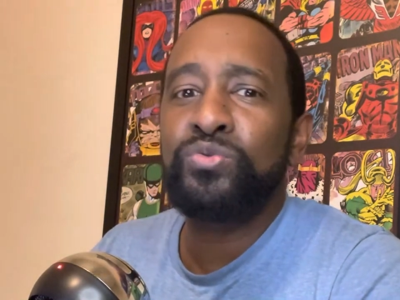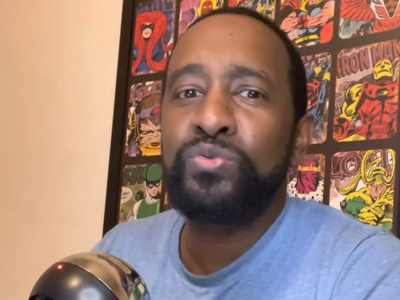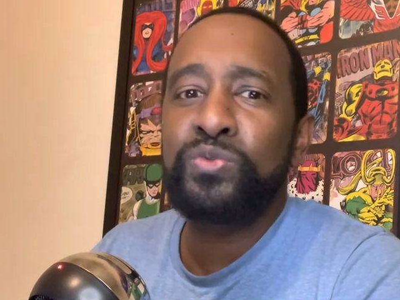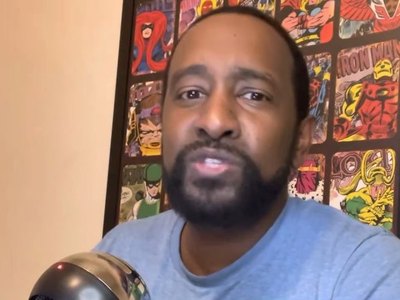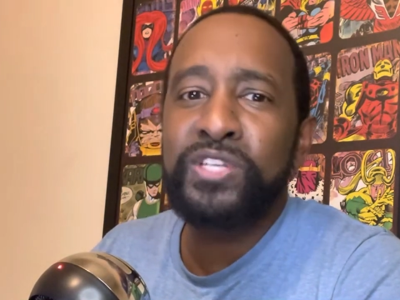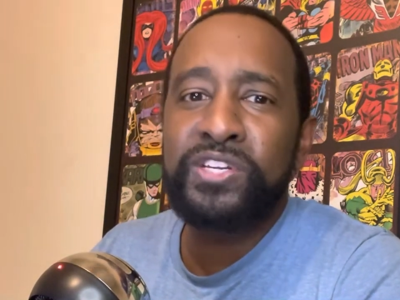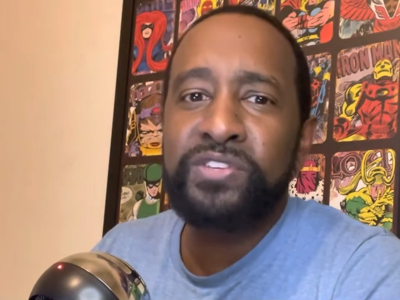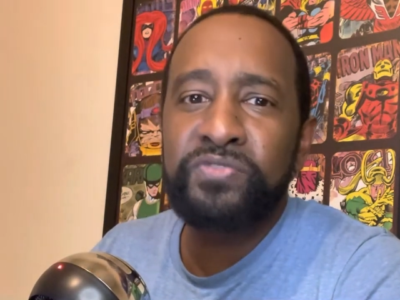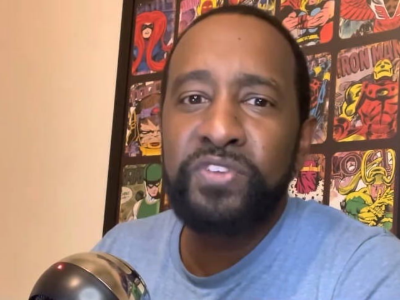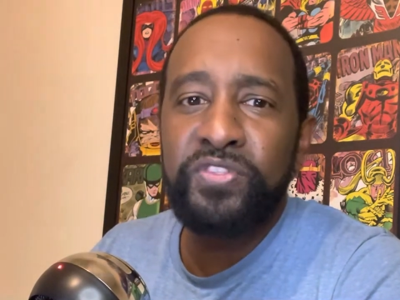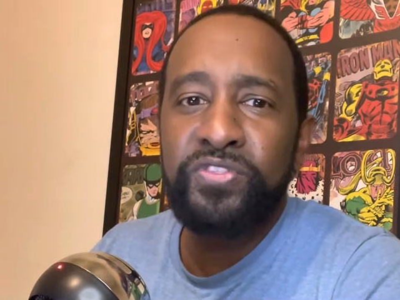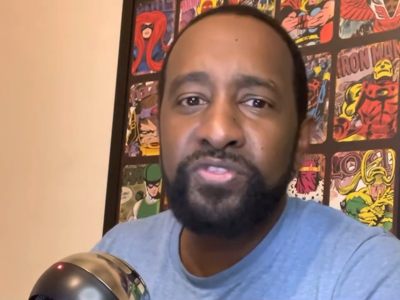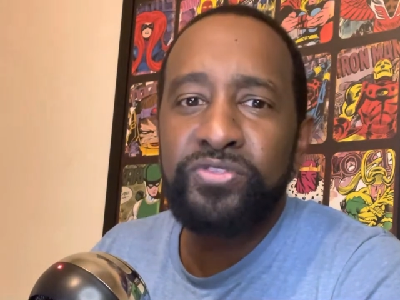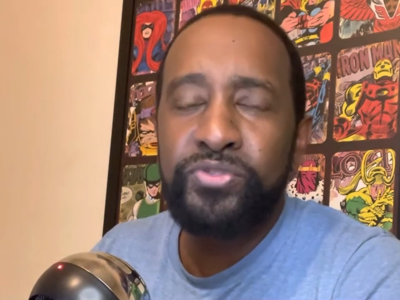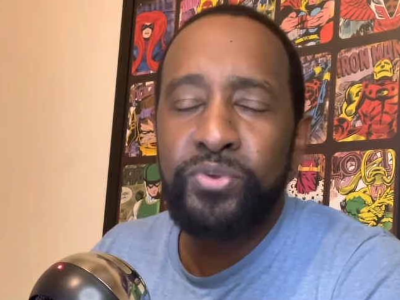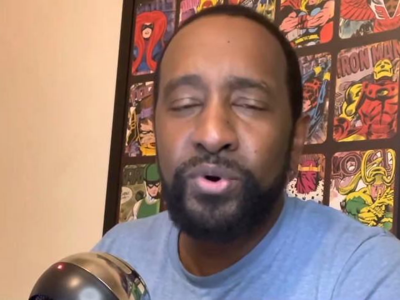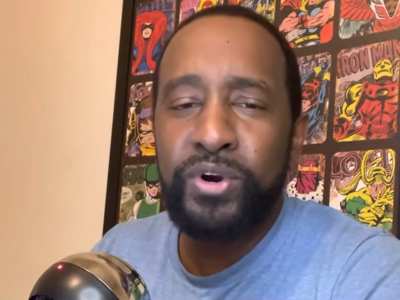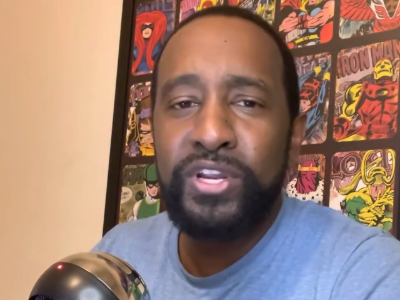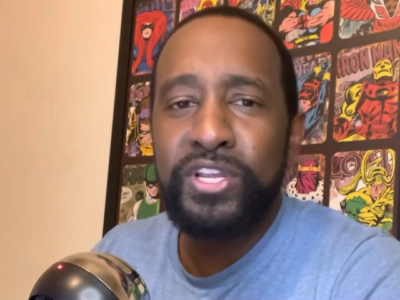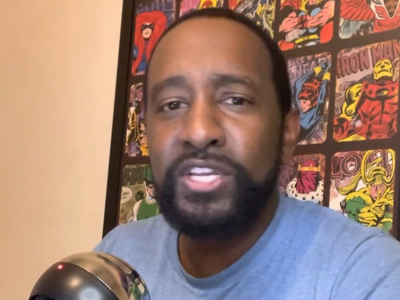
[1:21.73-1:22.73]
six foot
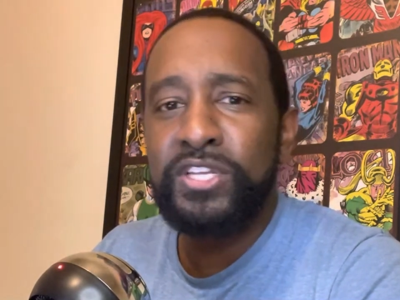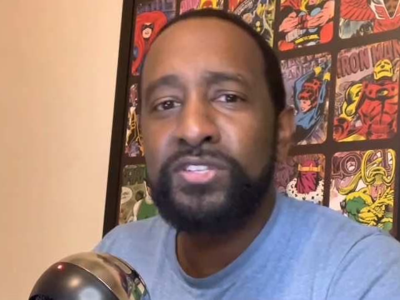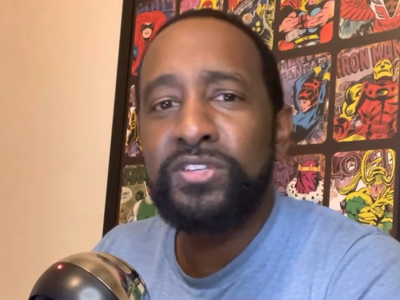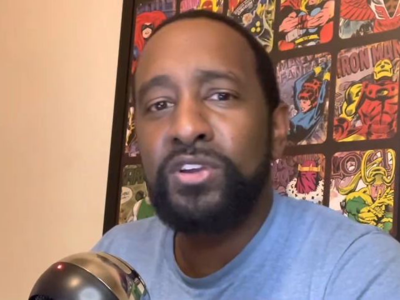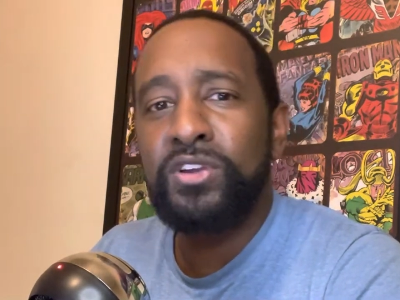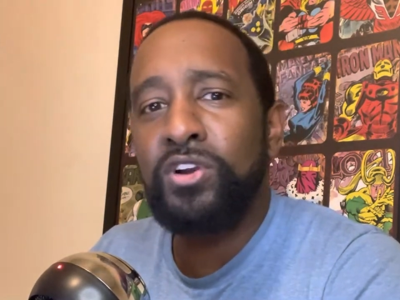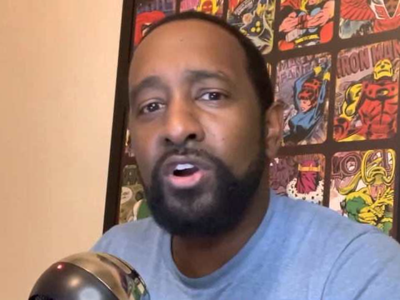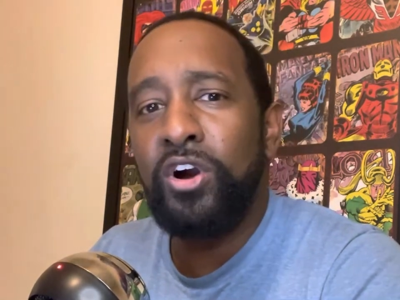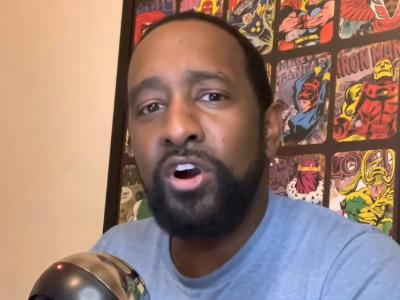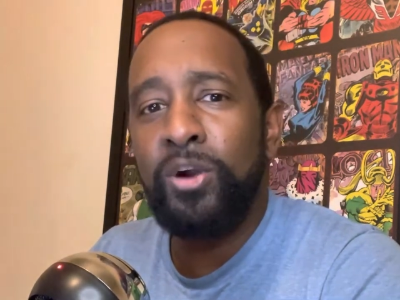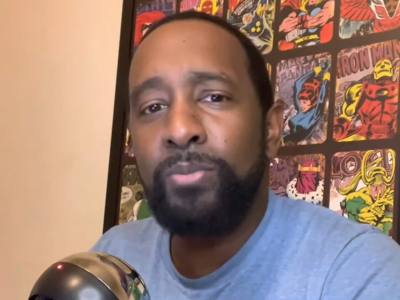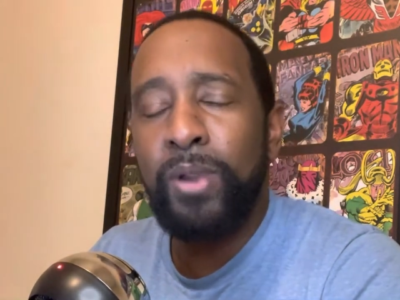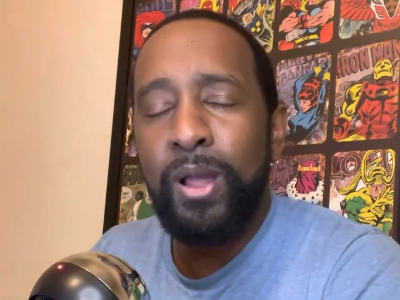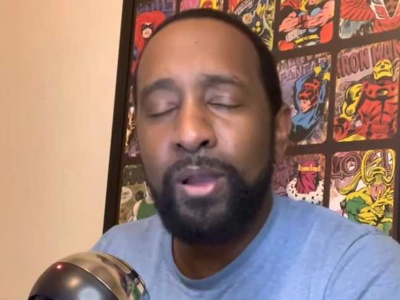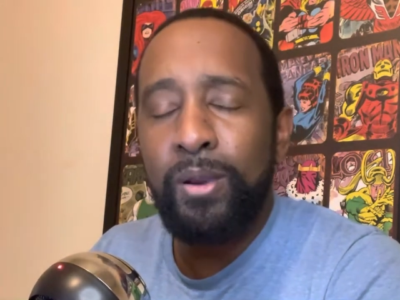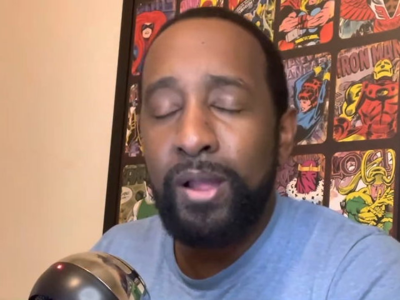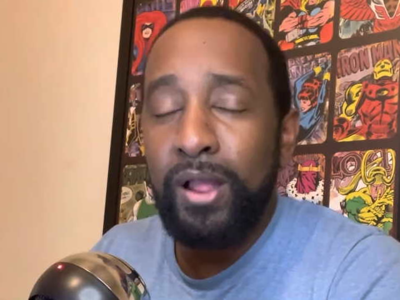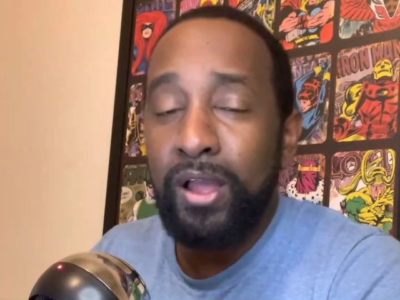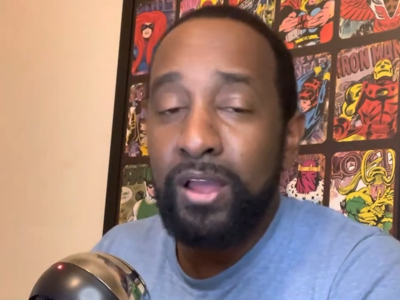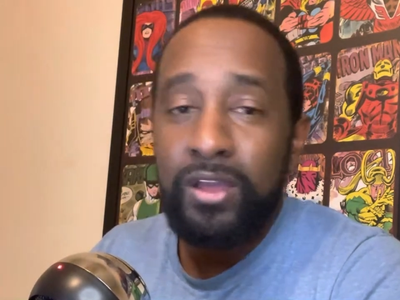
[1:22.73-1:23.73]
three. He's a guard. Blah,
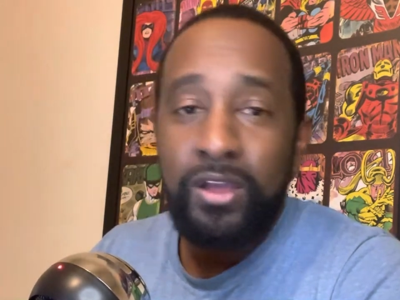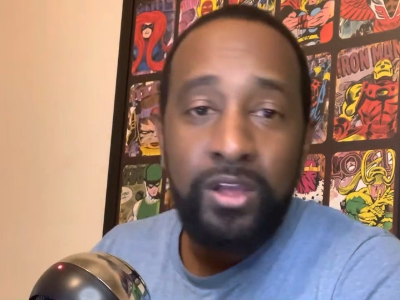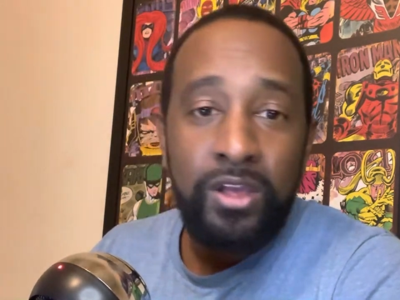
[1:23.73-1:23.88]
blah.